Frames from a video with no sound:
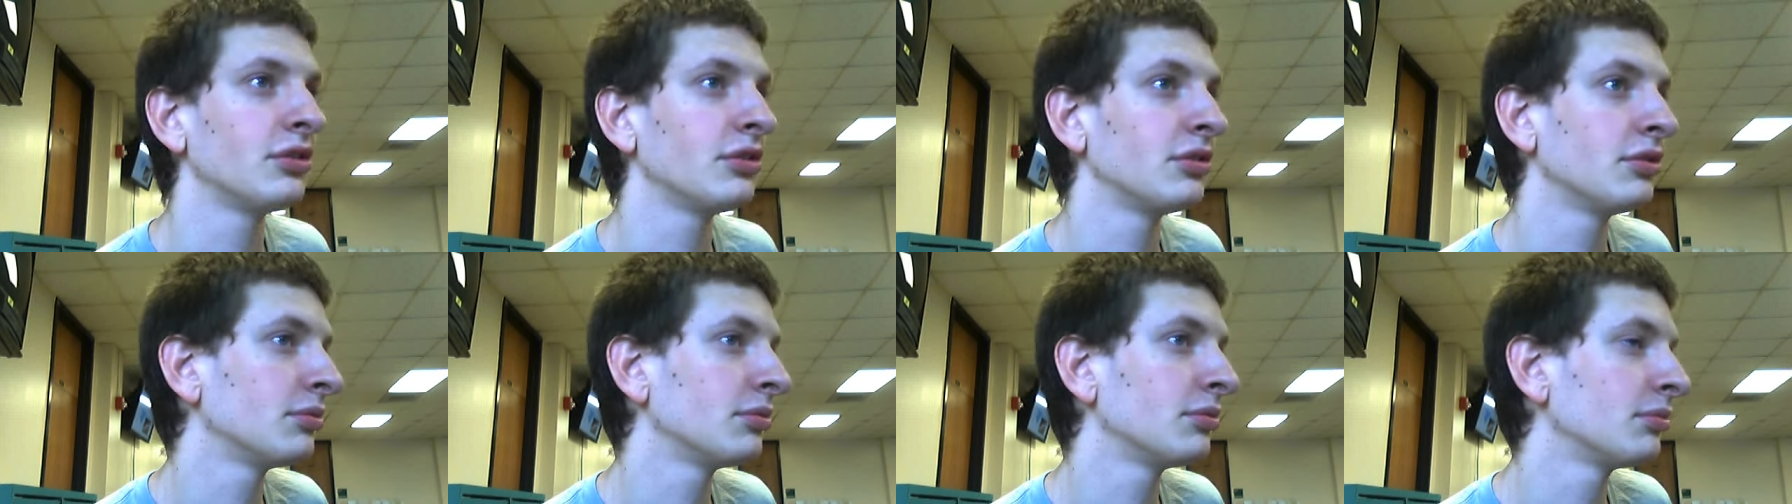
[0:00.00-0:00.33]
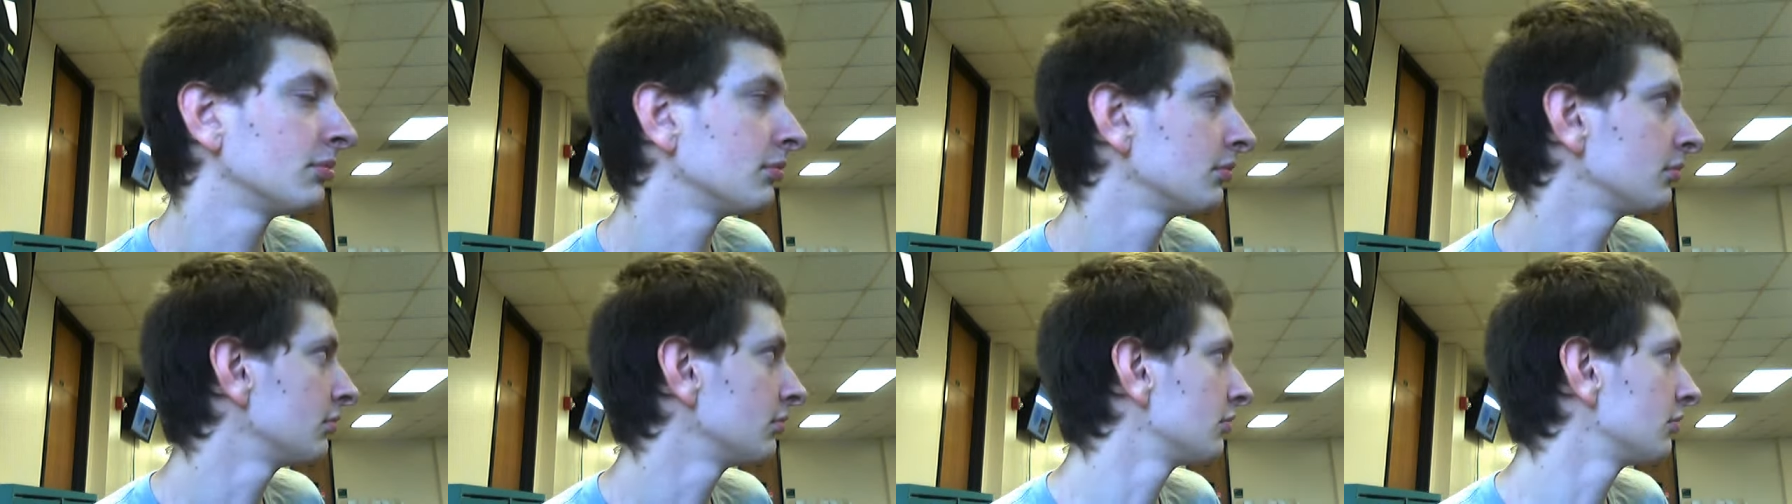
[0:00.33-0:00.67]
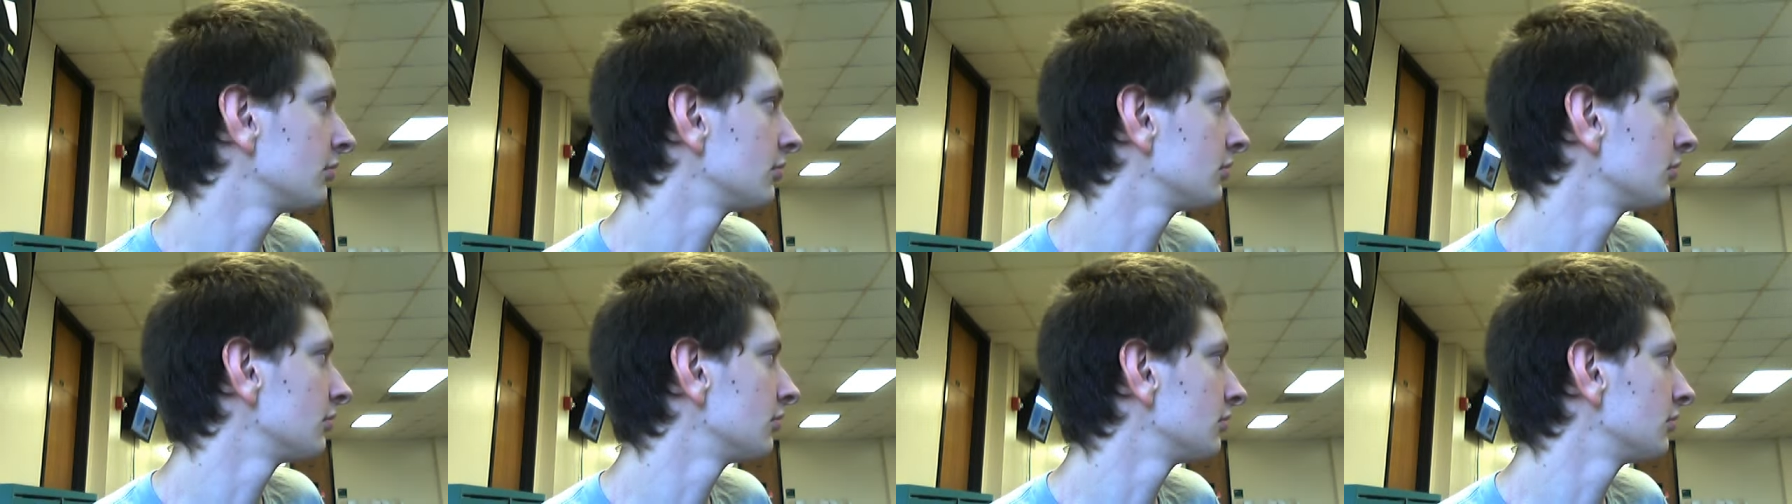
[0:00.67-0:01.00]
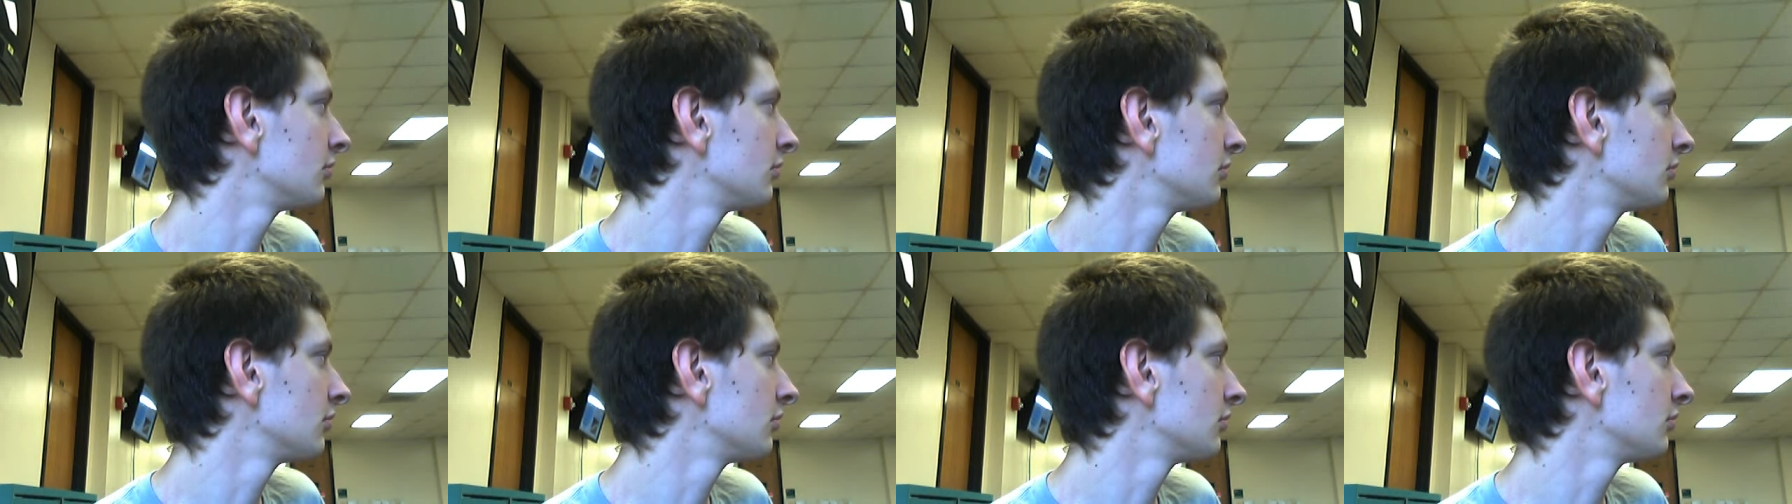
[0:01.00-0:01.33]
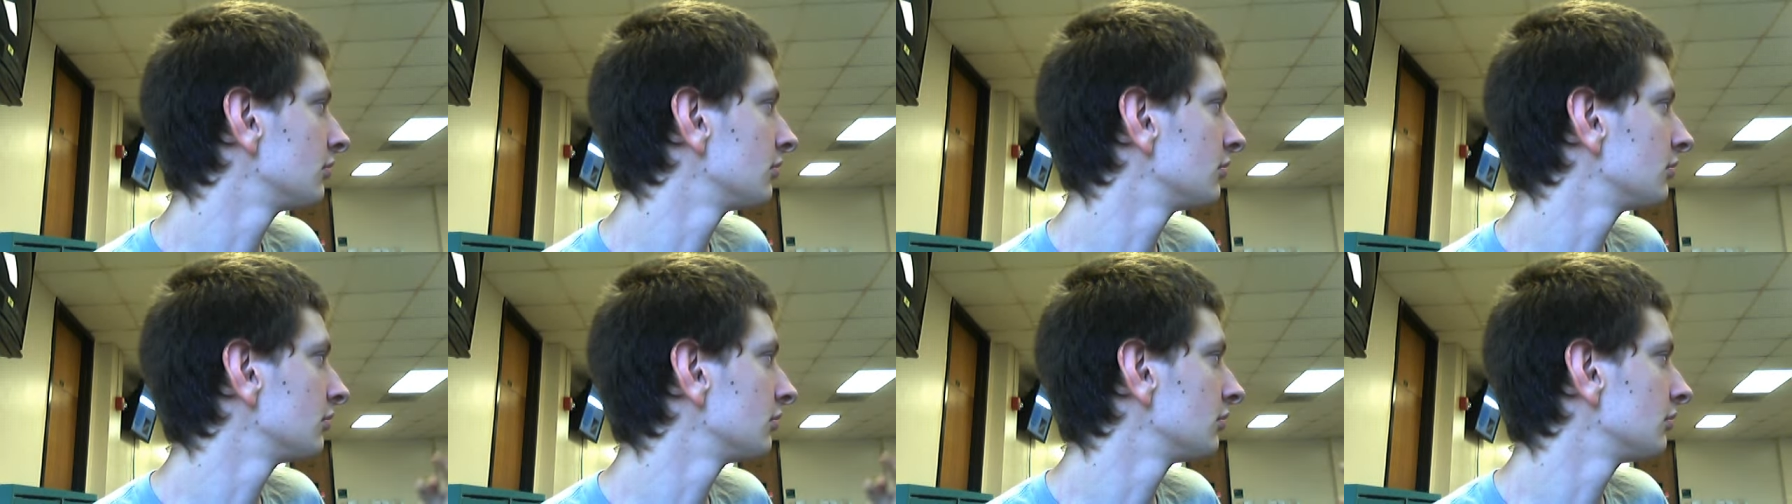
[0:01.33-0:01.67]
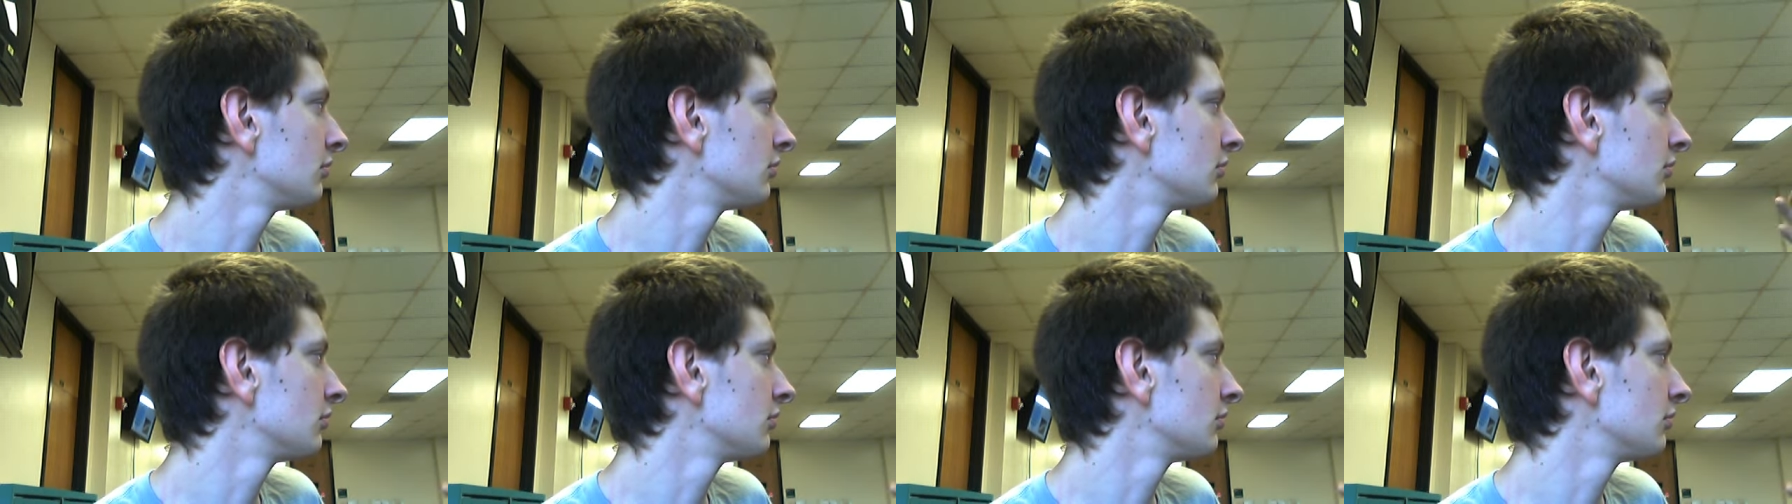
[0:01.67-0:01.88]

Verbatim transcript: Seriously, it's the guy who